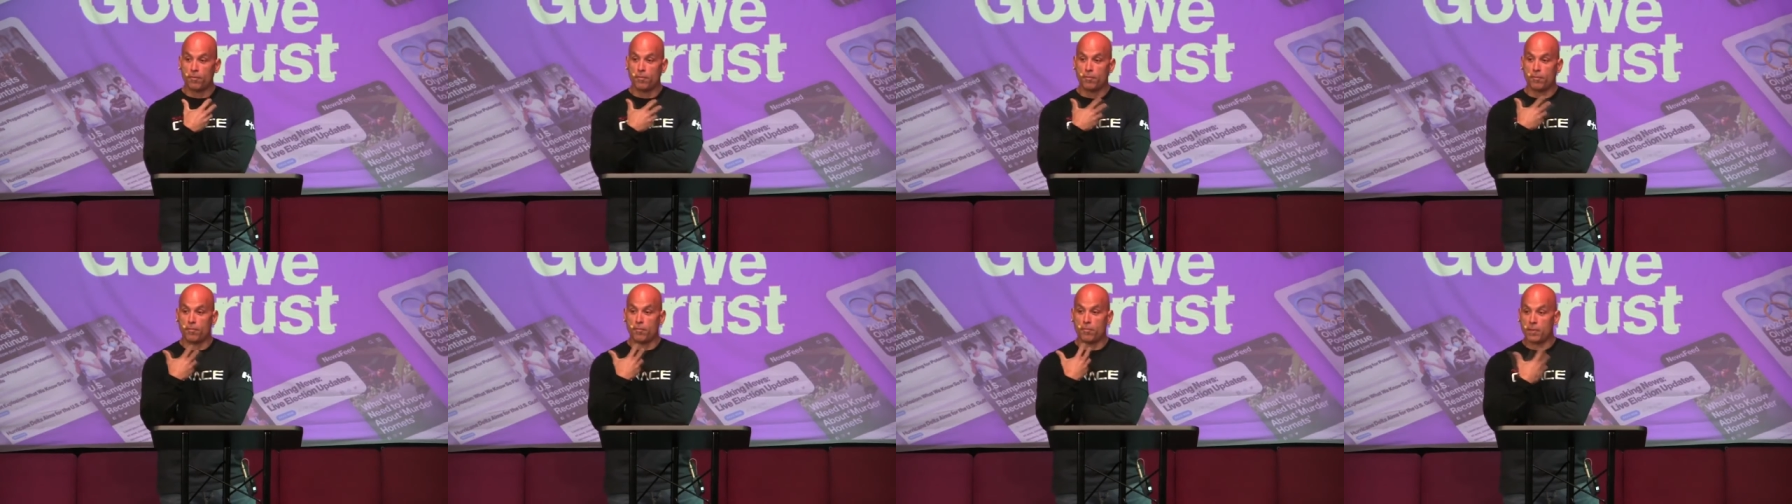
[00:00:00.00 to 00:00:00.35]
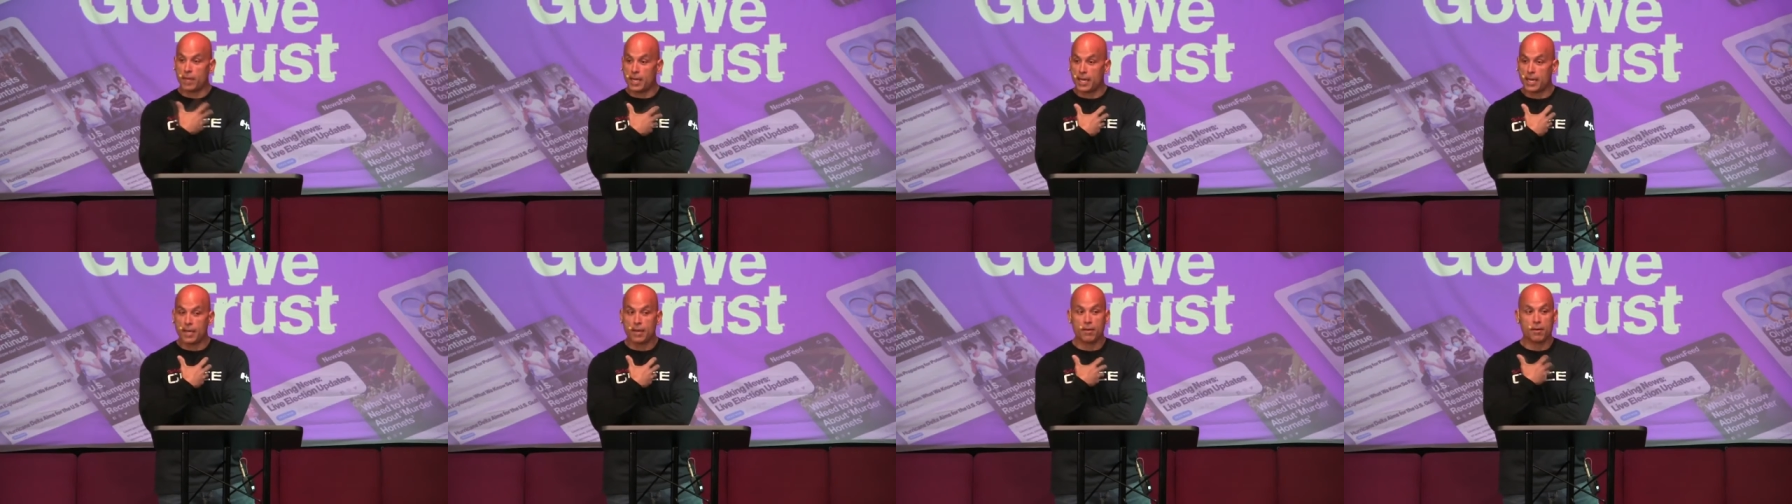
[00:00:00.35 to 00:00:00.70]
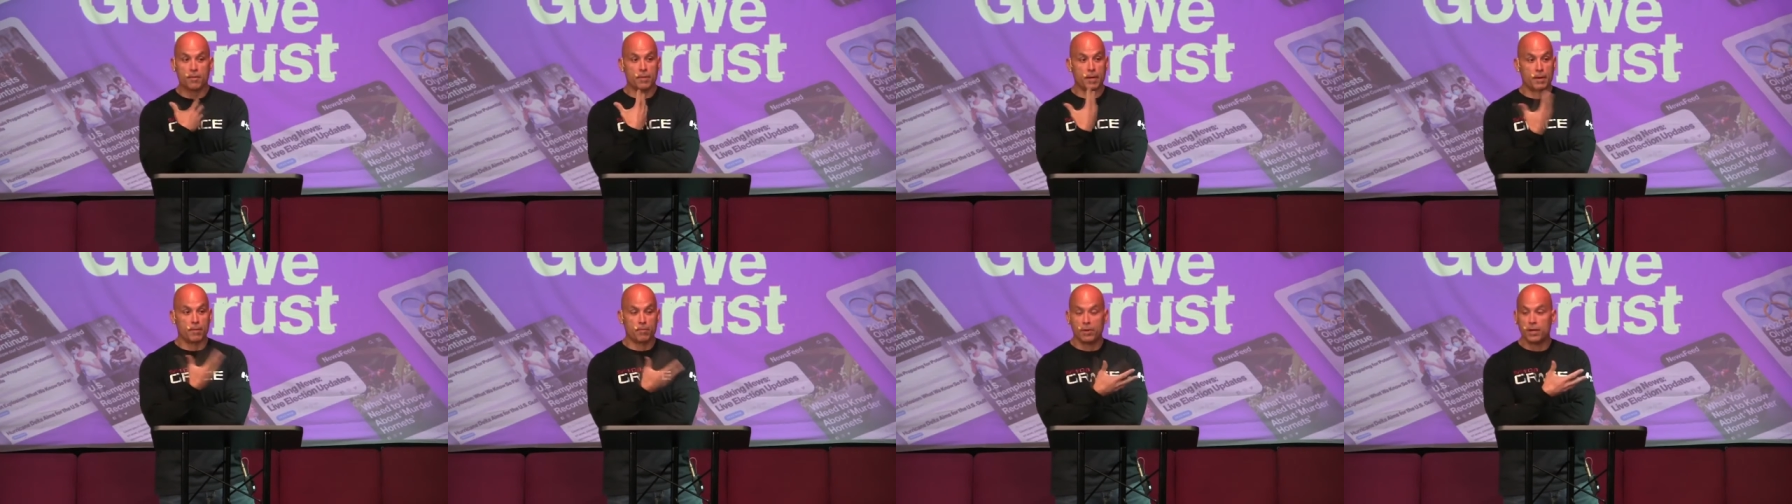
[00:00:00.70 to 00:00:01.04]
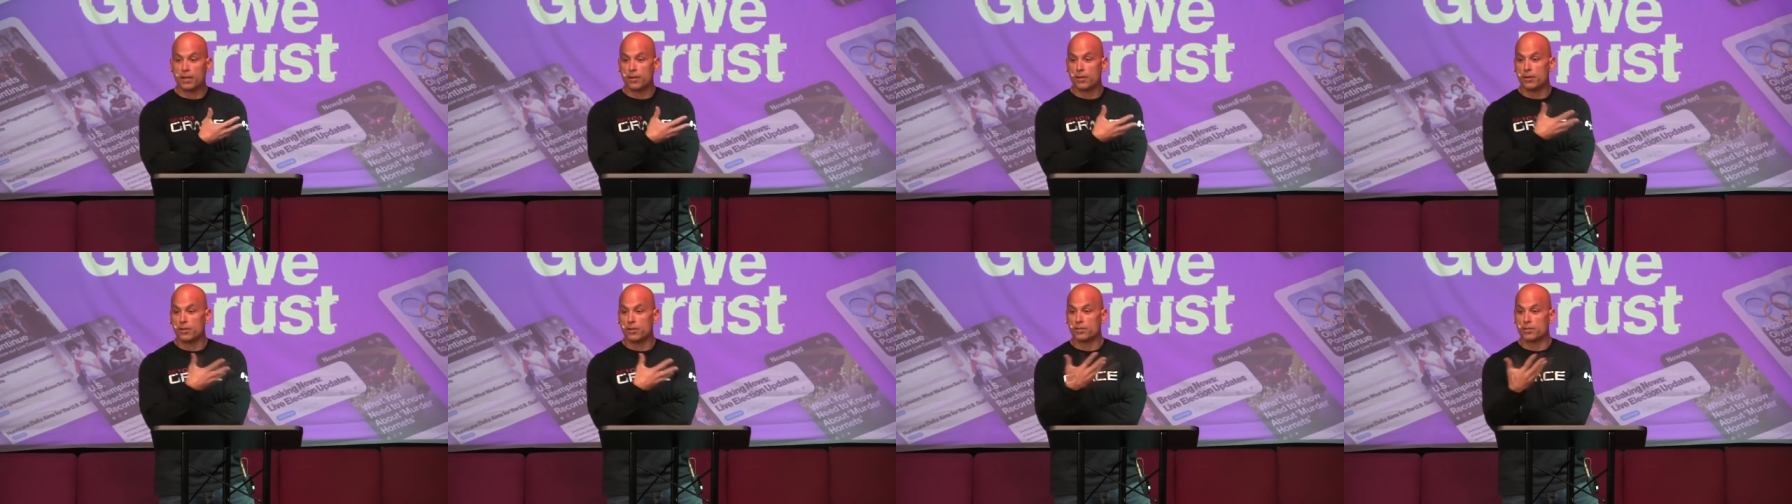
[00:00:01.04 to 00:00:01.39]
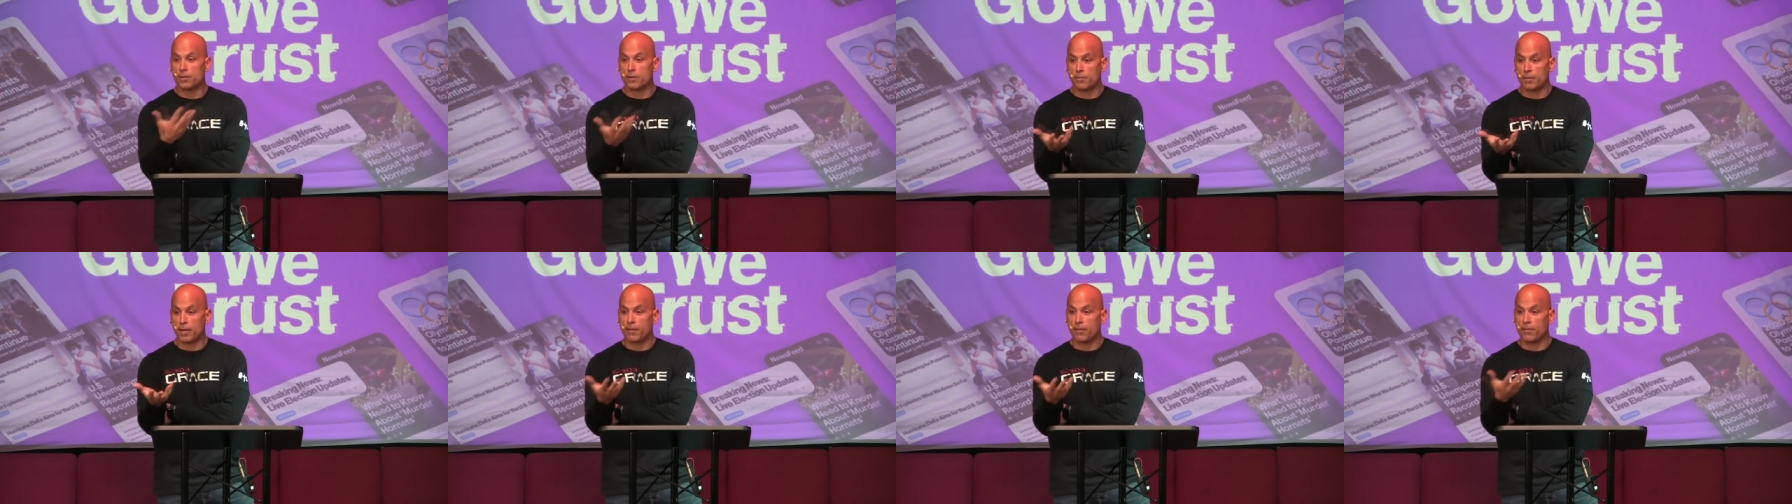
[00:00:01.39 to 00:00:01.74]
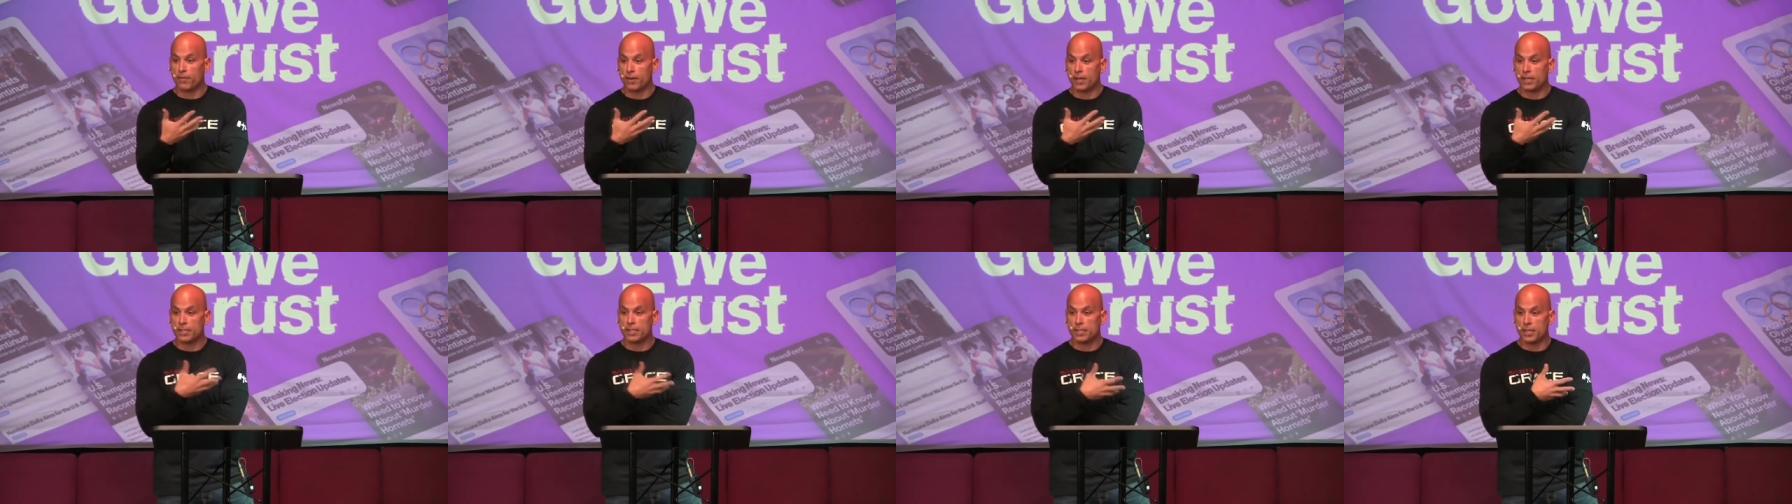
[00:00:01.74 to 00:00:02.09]
me or my brothers or my
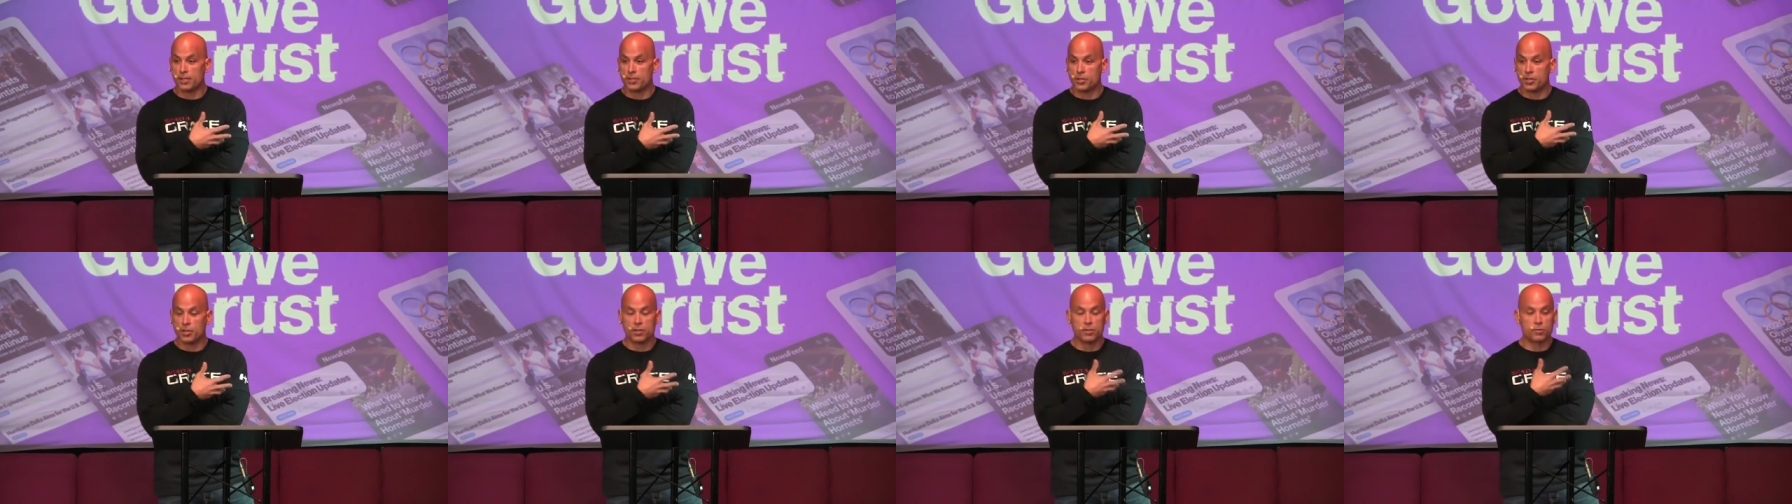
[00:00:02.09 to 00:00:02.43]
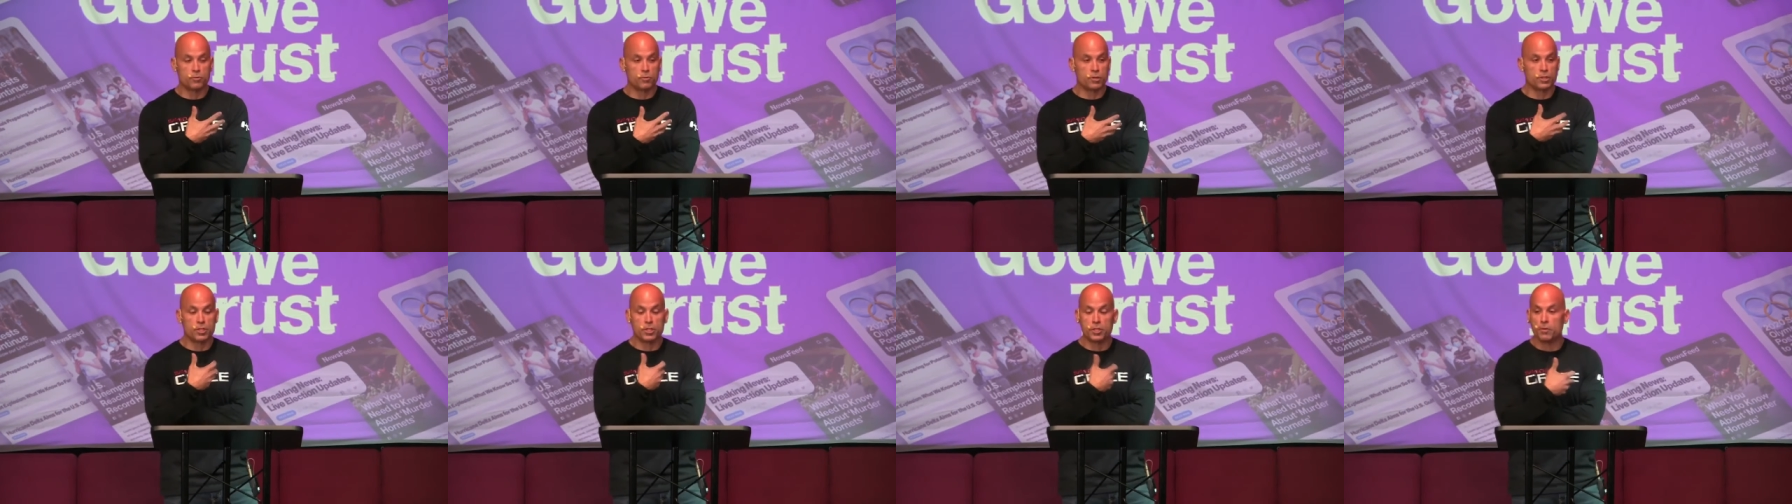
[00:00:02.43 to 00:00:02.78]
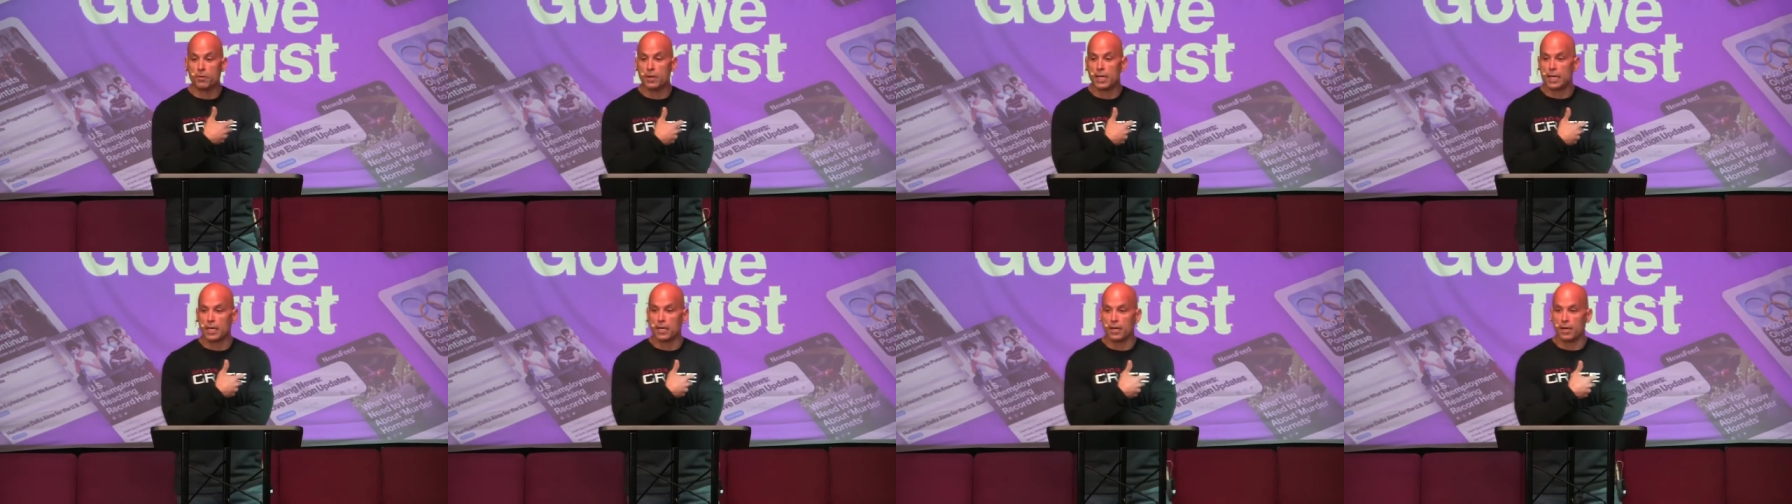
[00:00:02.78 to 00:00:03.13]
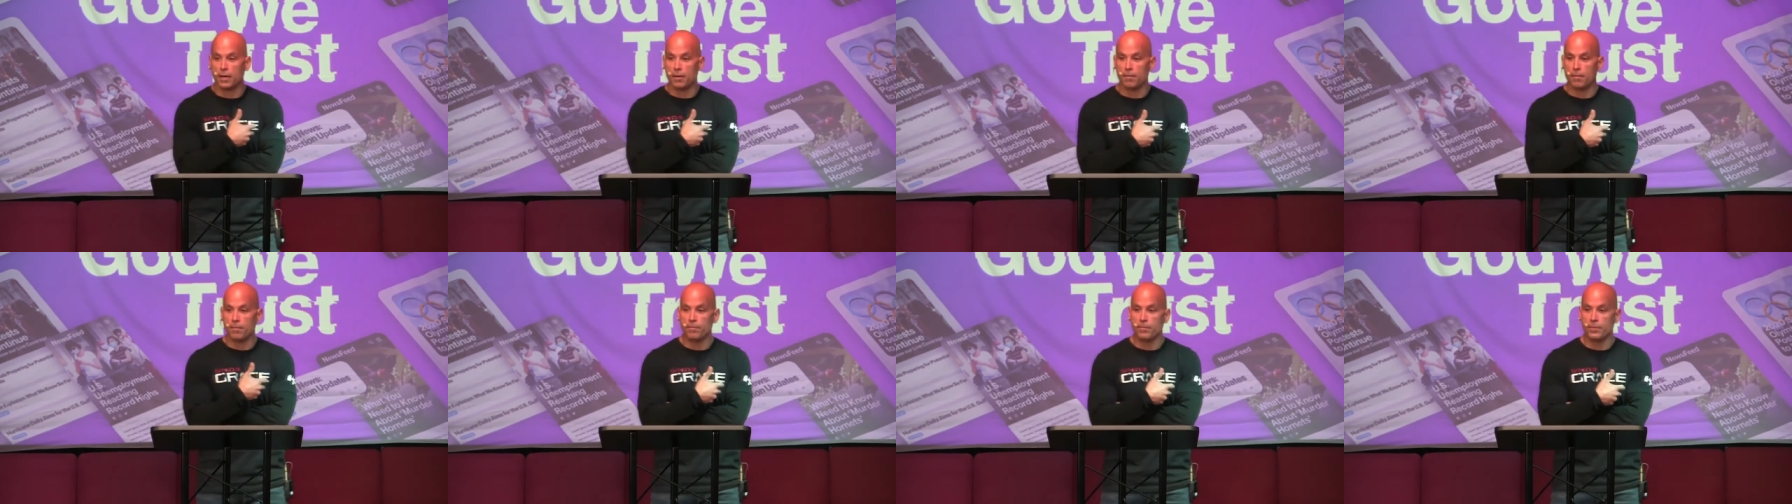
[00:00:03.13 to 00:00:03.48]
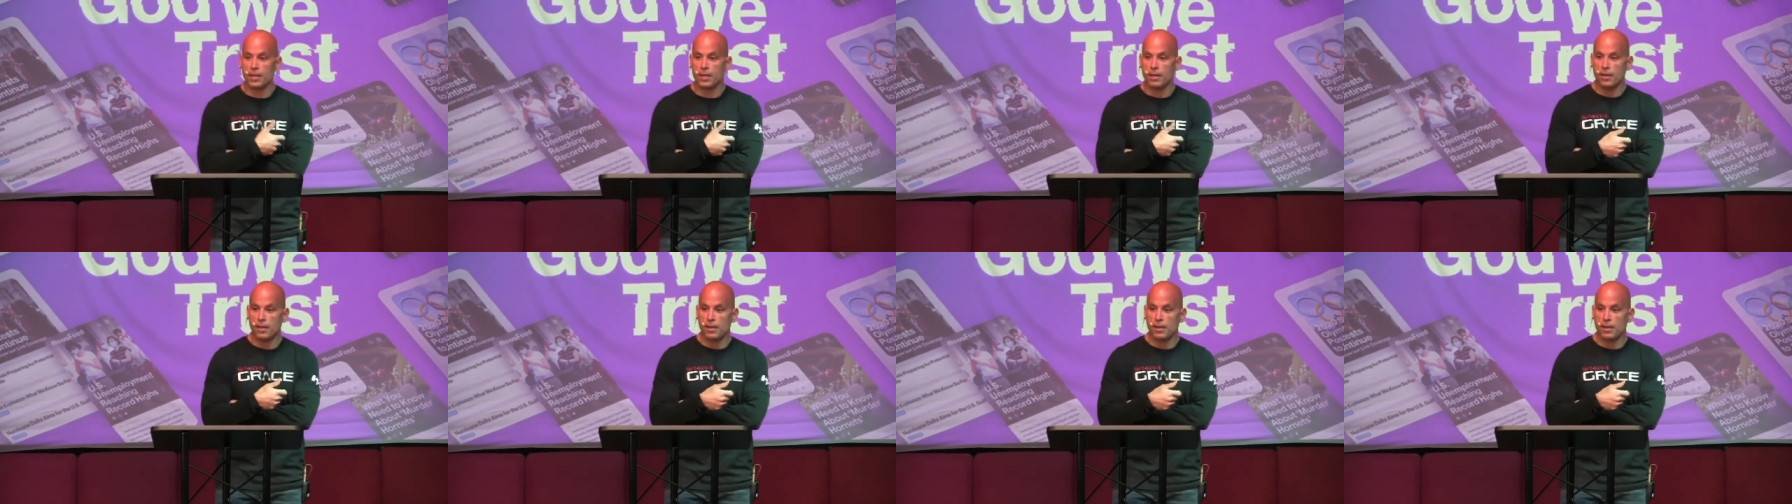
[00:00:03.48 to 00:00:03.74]
friends at church were chewing gum,